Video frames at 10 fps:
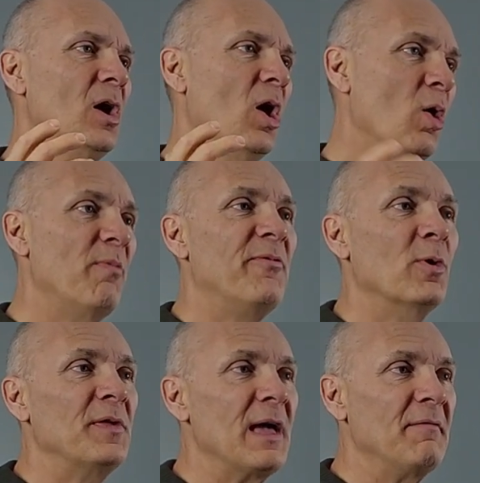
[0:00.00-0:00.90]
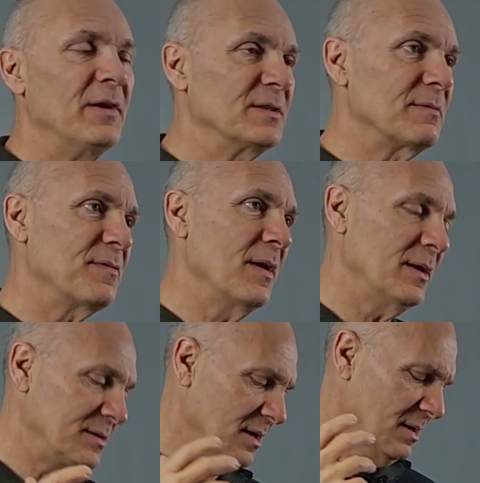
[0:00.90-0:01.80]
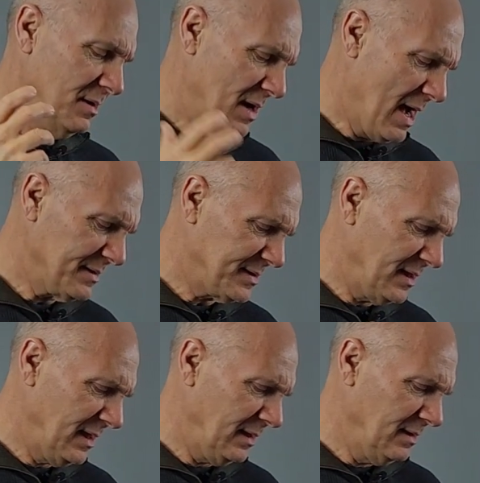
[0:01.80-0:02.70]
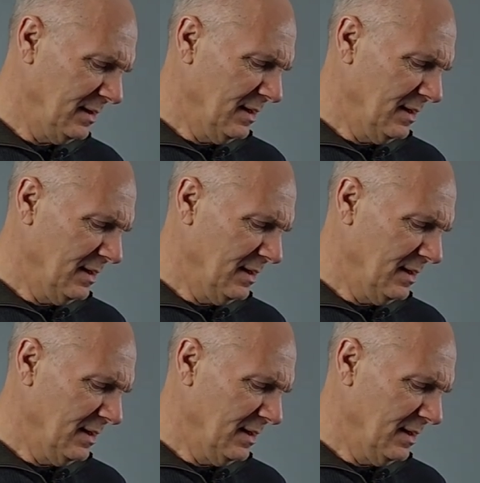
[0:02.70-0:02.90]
hope for the evidence of things not seen.